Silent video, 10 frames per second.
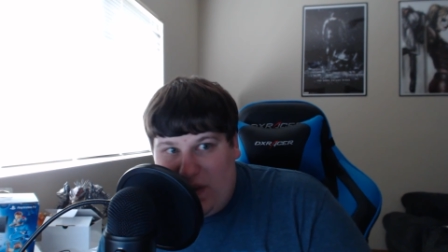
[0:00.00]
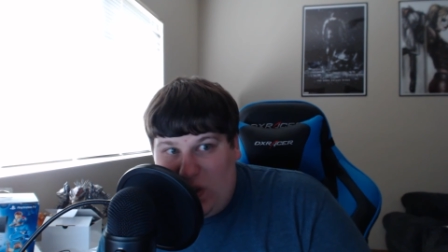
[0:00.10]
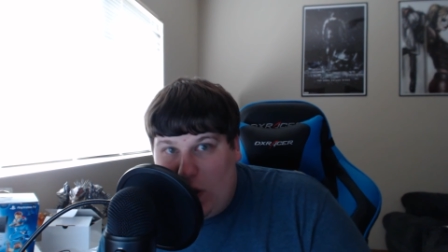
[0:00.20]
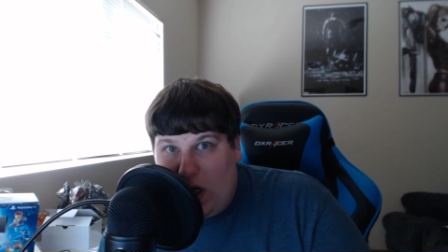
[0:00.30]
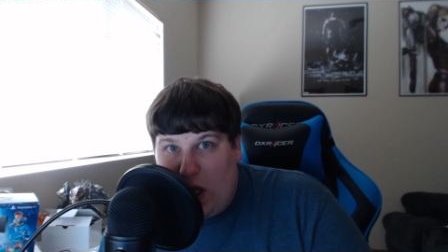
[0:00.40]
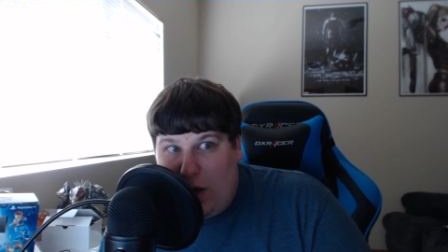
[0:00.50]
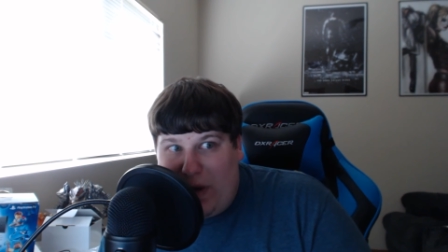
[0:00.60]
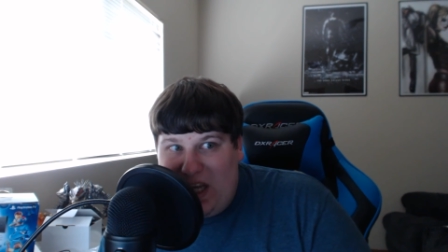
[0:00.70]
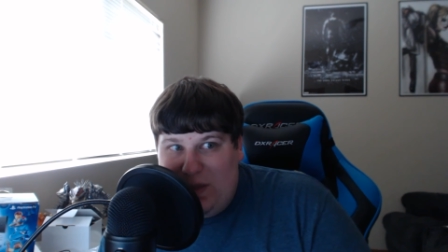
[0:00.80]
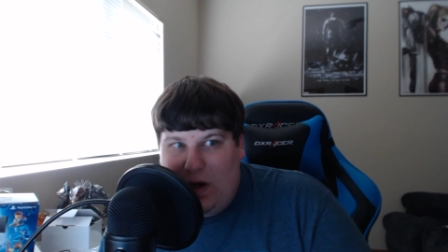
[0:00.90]
the $200
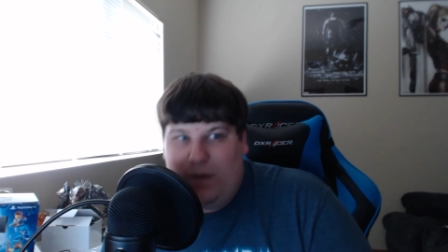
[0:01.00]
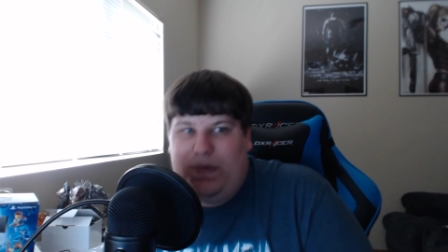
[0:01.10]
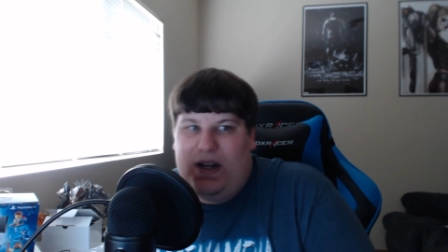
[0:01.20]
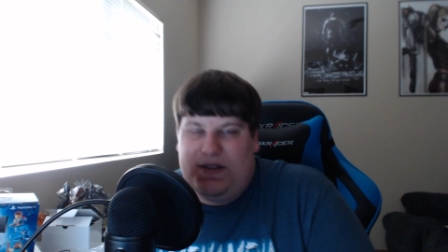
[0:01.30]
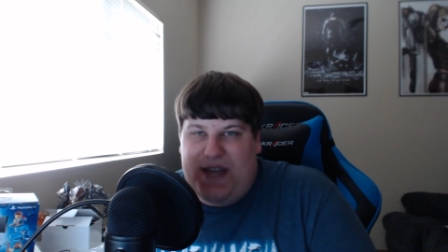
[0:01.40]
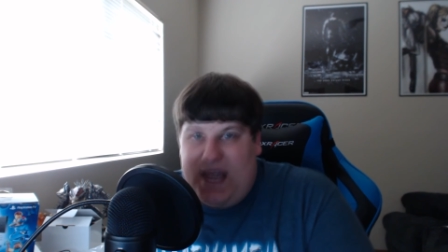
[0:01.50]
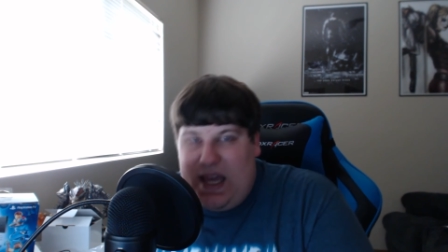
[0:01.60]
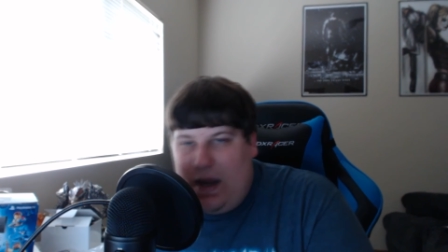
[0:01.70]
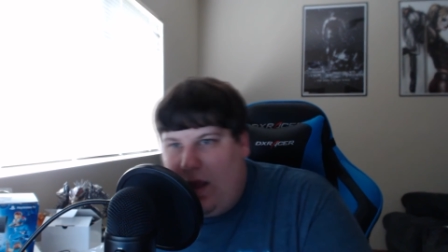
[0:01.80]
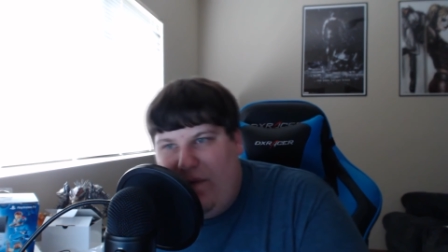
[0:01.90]
price mark, but I'll take
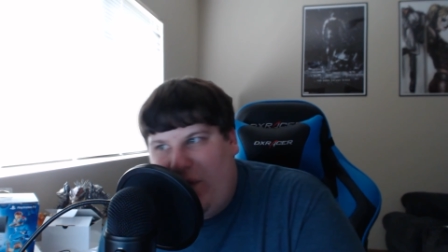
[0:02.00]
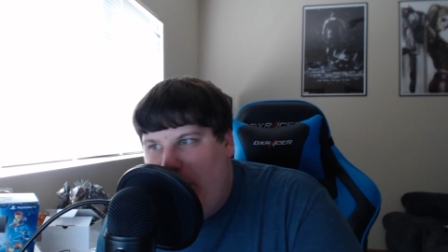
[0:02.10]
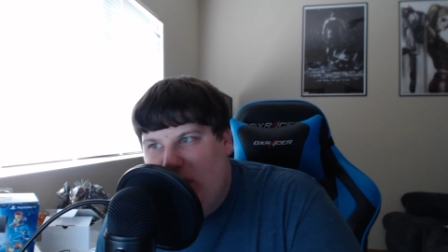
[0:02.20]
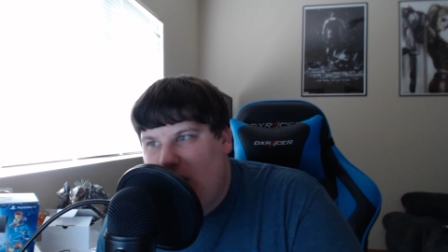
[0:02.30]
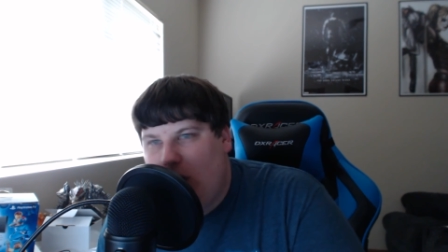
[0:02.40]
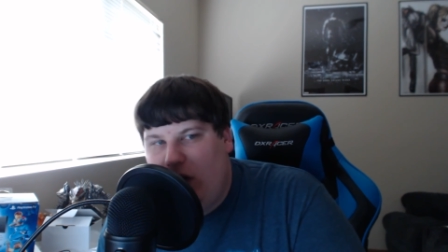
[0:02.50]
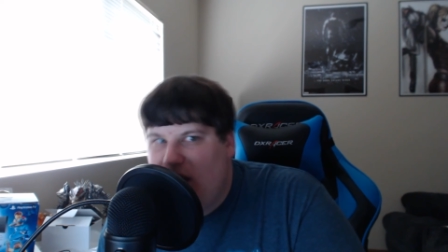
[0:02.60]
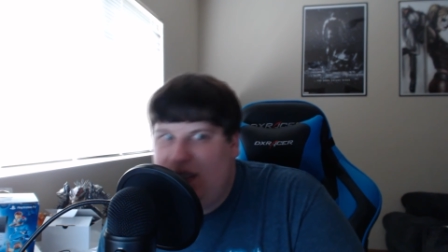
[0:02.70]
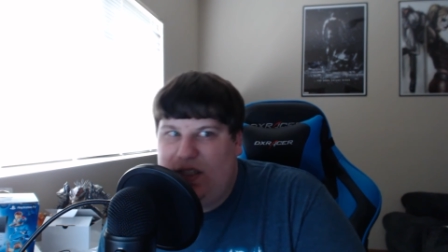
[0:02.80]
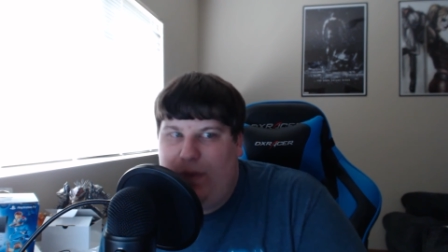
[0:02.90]
it. If I post it on
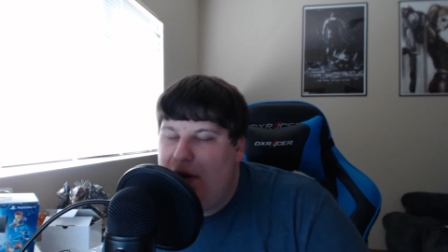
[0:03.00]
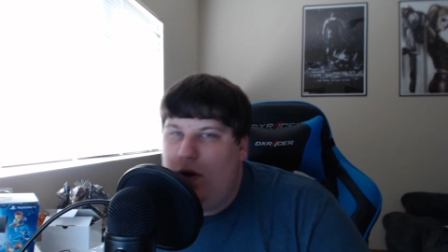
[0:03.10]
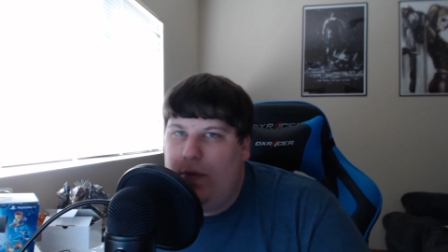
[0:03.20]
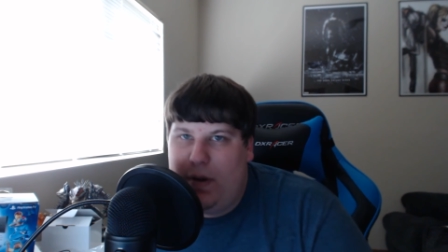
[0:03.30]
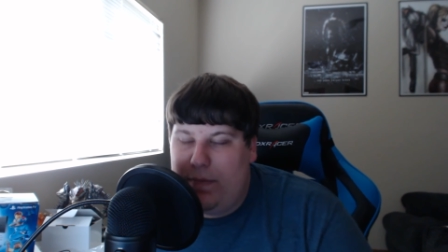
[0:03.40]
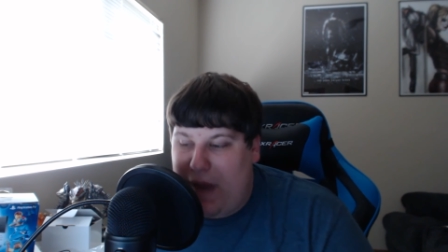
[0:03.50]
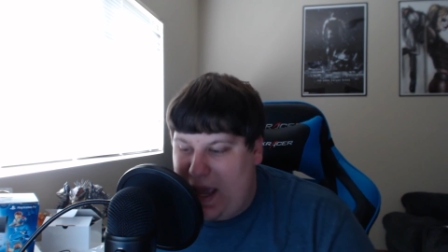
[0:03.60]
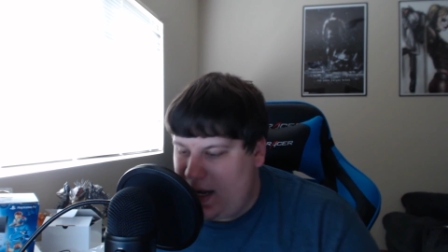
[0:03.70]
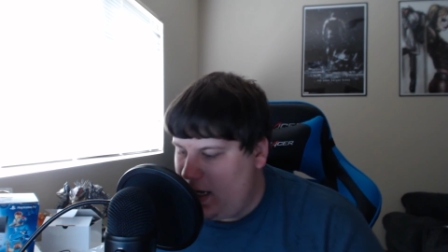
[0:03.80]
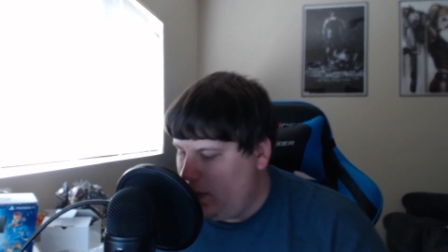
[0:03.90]
Craigslist, probably nobody would buy
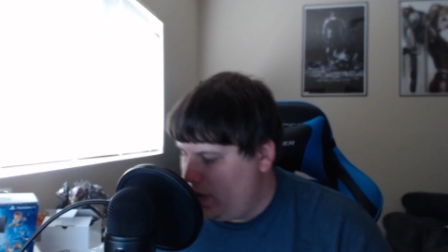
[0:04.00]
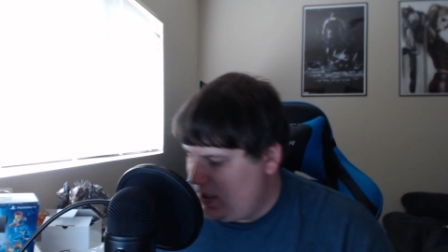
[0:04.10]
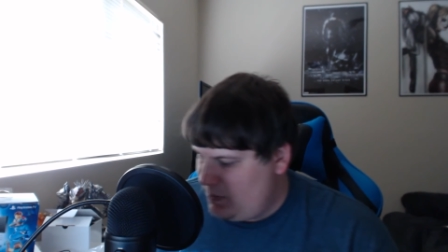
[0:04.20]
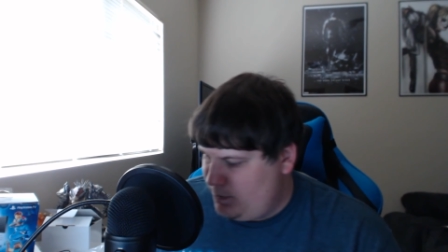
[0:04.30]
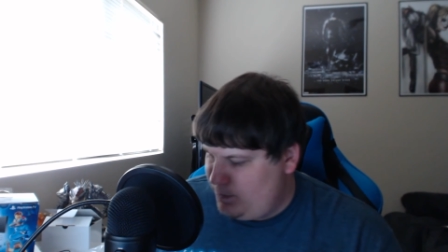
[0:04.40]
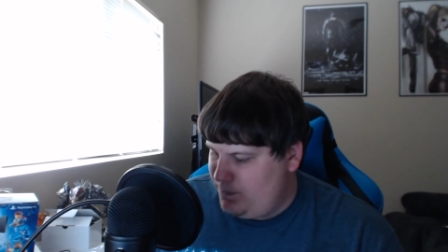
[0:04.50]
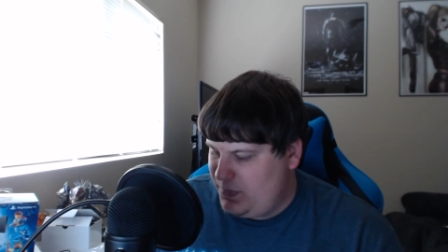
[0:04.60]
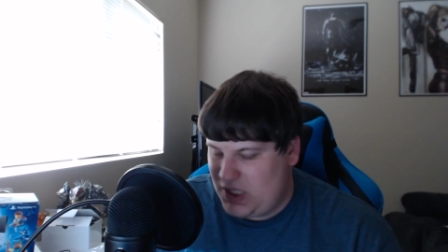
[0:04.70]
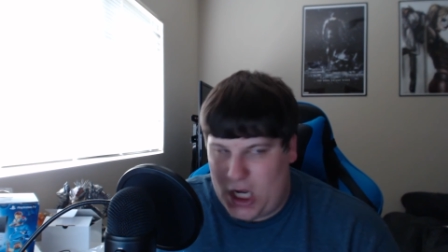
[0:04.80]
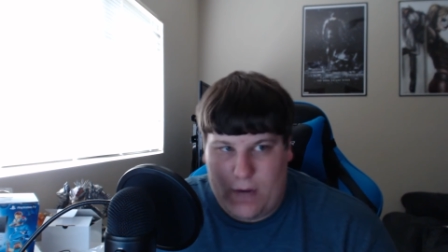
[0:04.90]
it anyways.
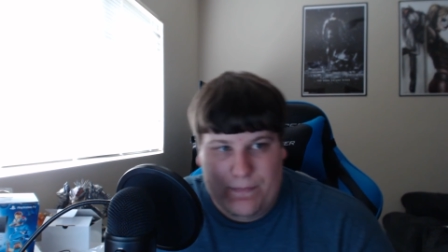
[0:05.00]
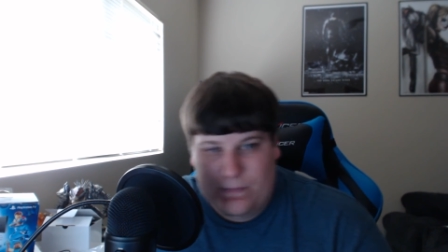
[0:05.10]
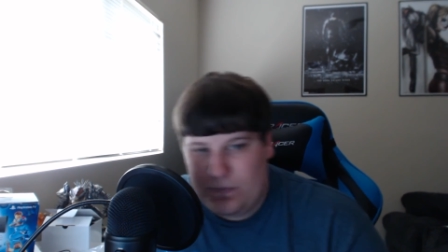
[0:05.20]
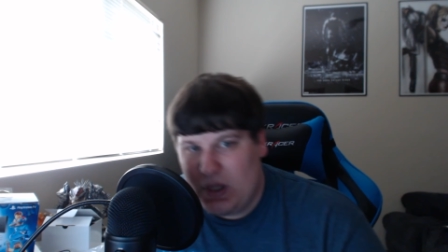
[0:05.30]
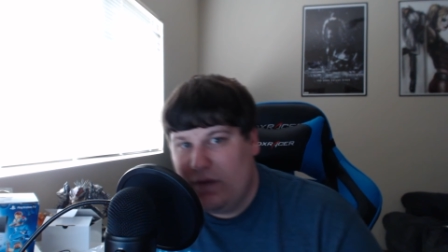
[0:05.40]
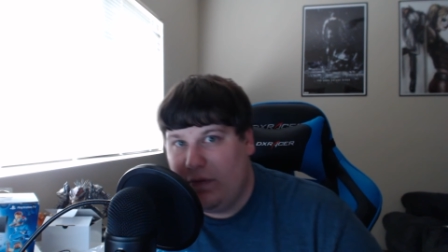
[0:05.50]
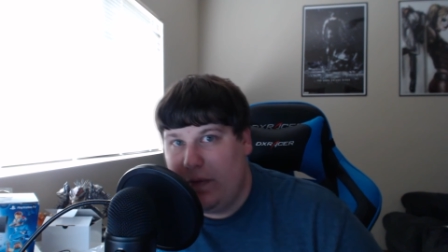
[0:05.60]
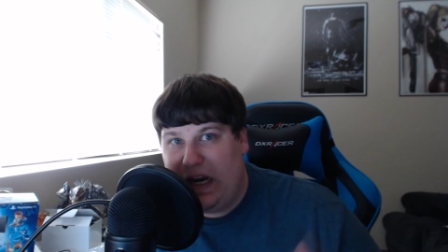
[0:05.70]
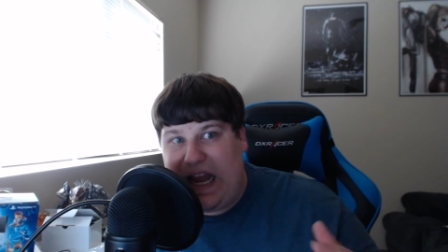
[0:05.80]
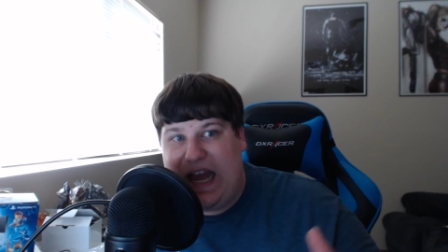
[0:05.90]
So, from
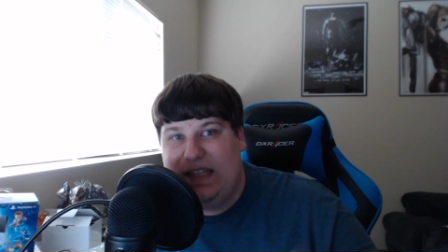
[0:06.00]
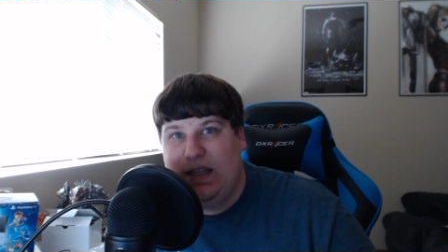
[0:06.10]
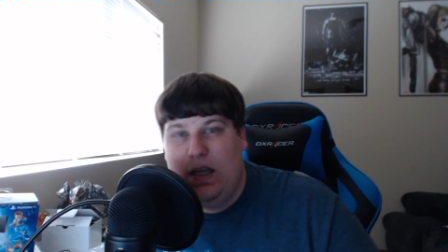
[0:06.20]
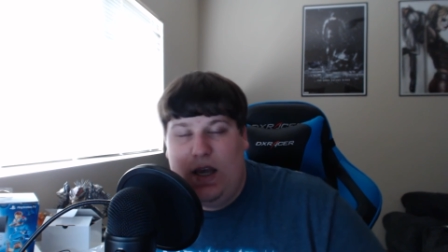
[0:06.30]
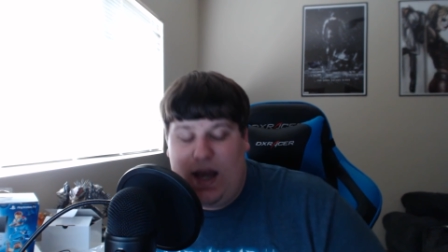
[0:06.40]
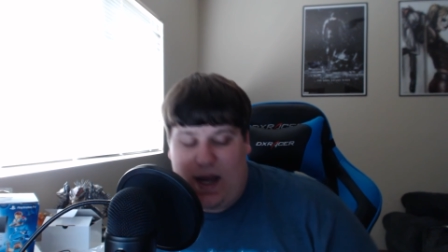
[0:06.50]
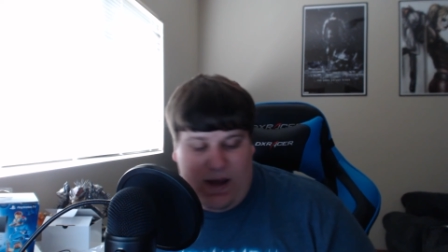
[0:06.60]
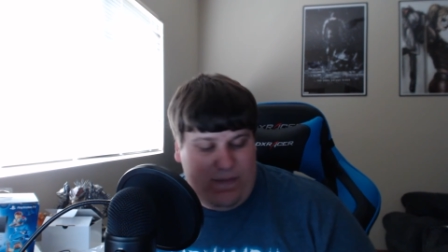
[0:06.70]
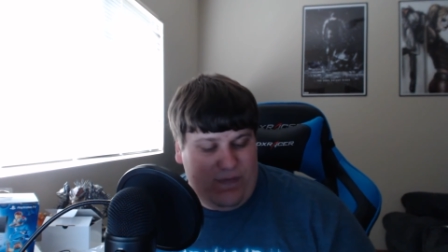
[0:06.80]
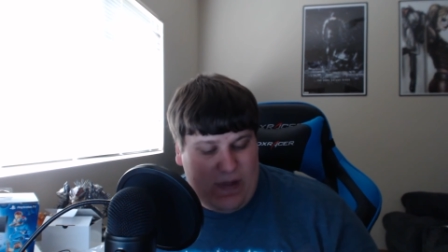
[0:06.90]
there, guys,
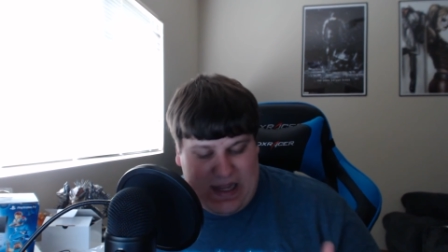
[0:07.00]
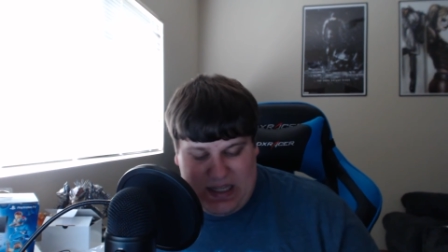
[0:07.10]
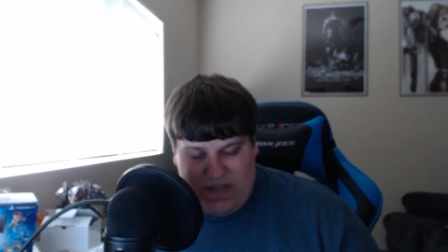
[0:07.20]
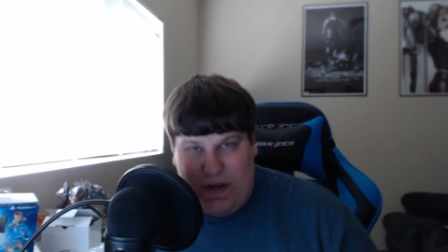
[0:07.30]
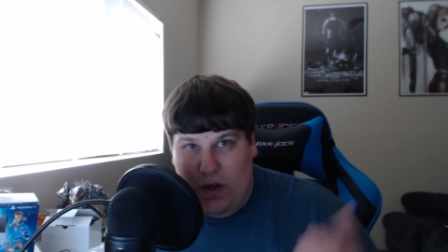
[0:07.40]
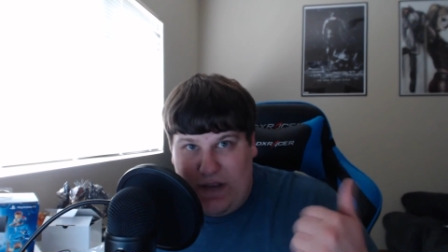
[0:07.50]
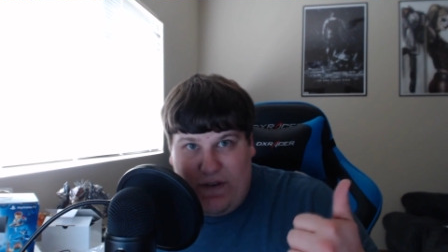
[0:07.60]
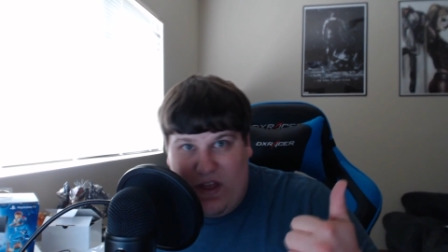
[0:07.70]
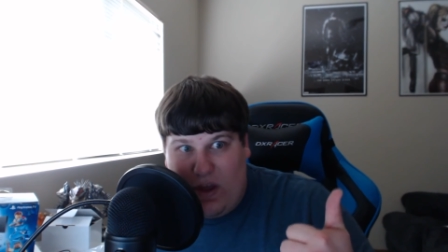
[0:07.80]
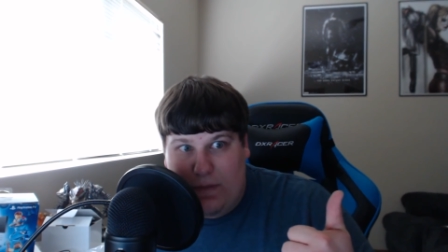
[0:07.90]
if you like this video, give it
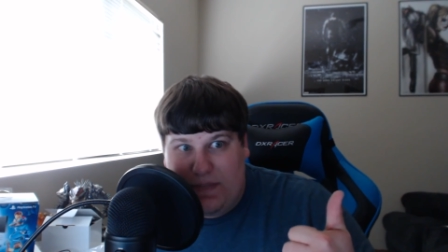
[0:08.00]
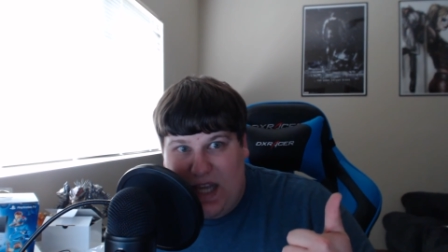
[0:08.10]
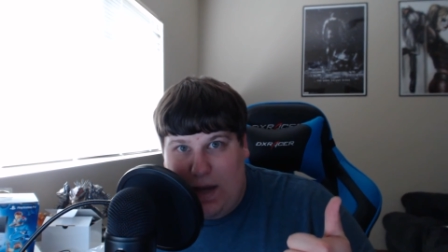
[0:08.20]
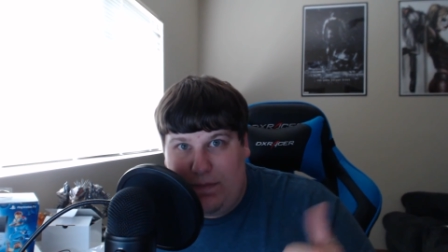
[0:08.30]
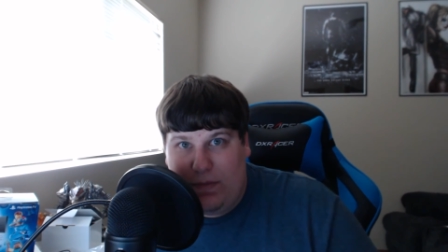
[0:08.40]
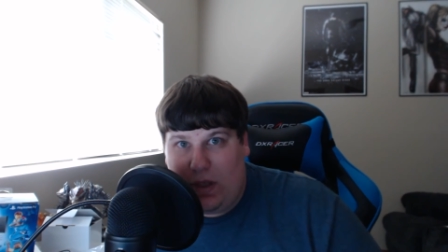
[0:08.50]
a thumbs up.